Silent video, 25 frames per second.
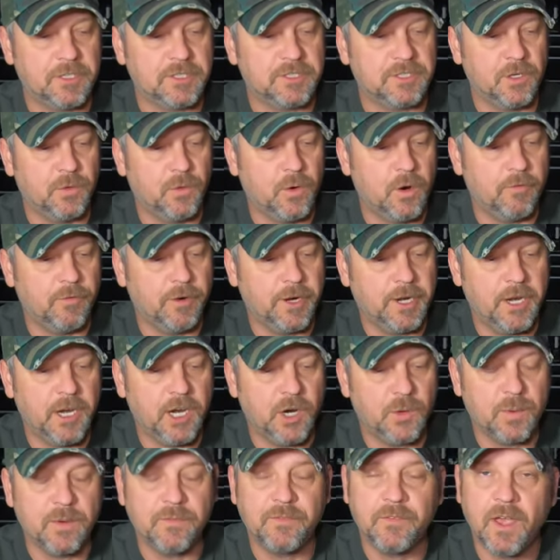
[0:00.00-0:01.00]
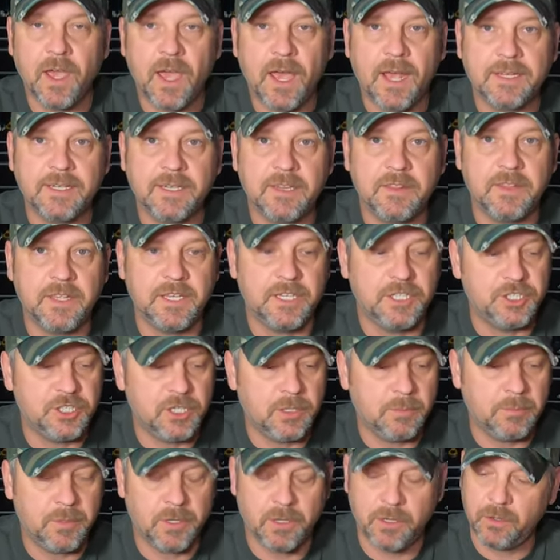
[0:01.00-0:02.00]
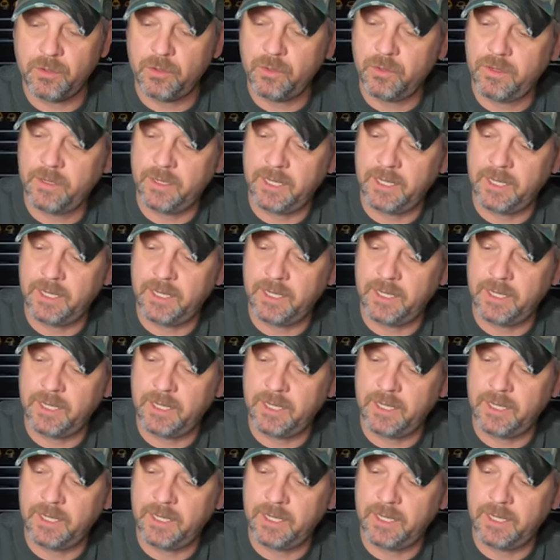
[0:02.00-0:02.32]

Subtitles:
So over here we've got the Jumbo,